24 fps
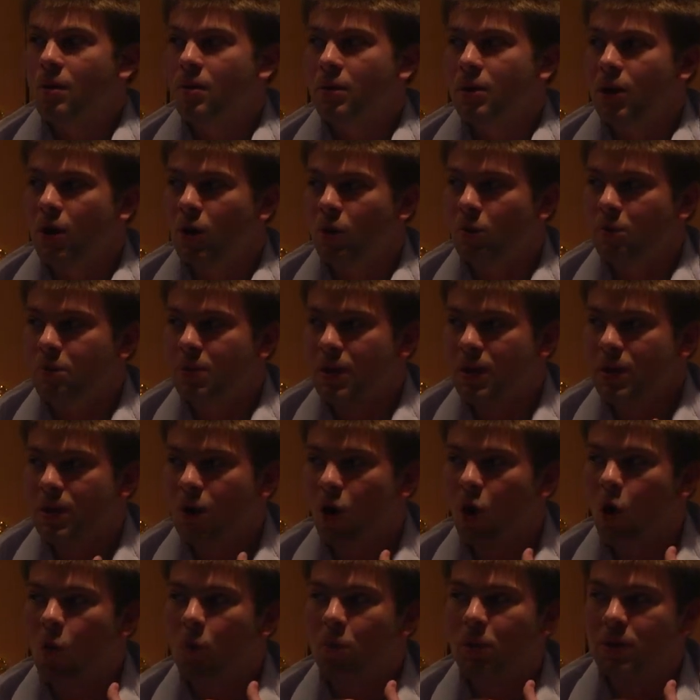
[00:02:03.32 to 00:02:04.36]
you know,
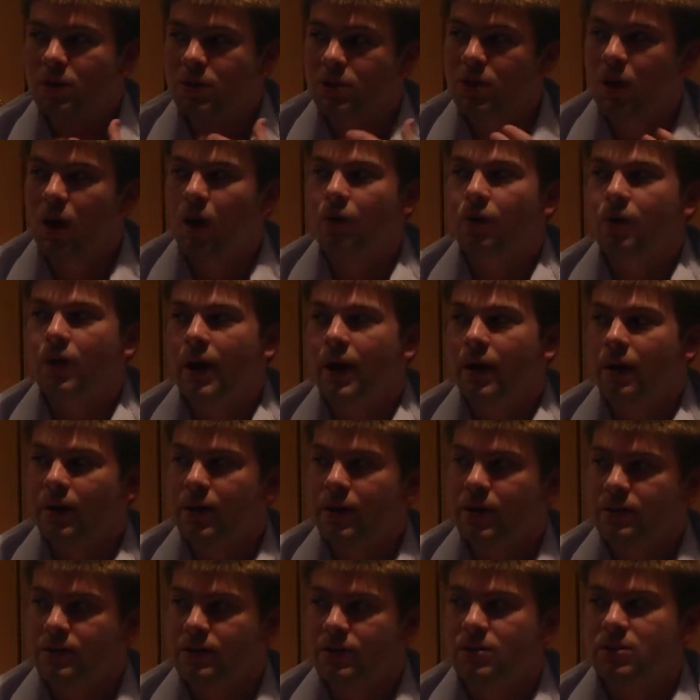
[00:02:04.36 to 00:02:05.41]
be open to other
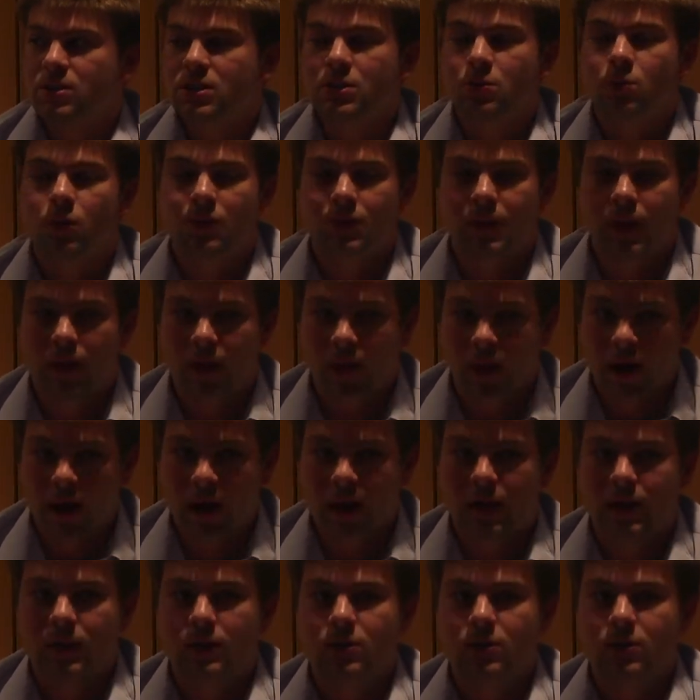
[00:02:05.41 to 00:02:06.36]
areas to see what they like